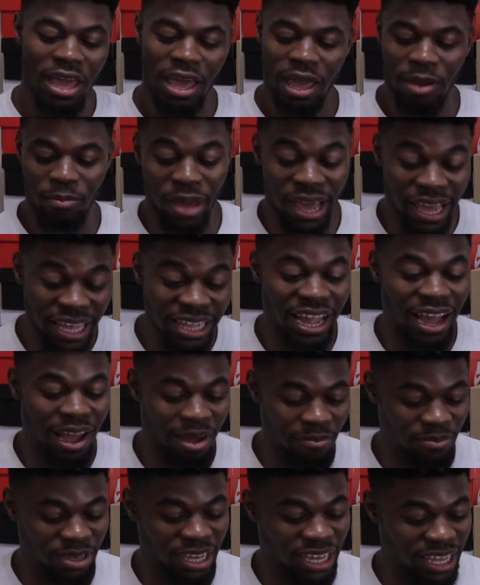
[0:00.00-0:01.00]
It may
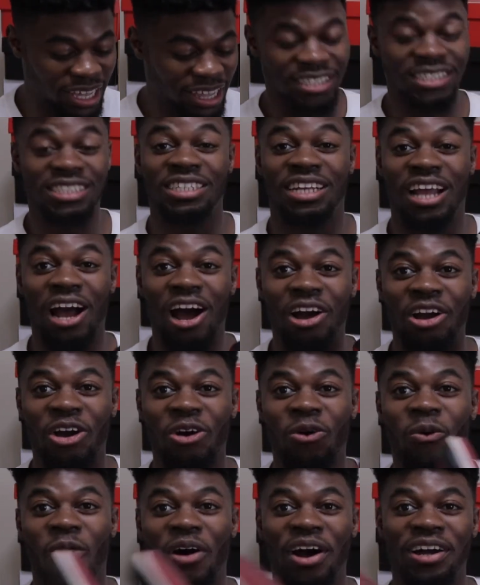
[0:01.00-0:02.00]
not be the
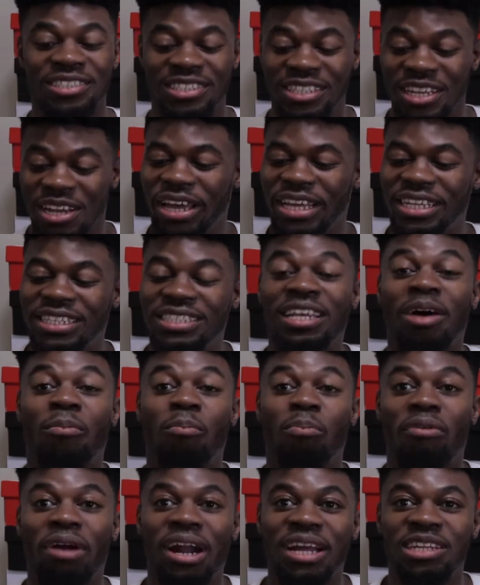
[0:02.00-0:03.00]
Chicago ones, but it's a
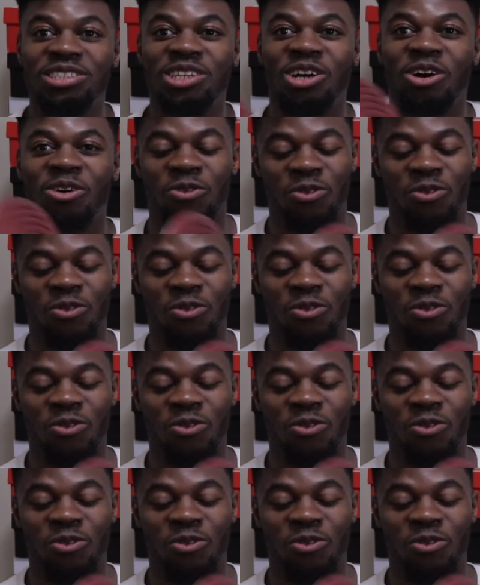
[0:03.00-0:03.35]
bread toe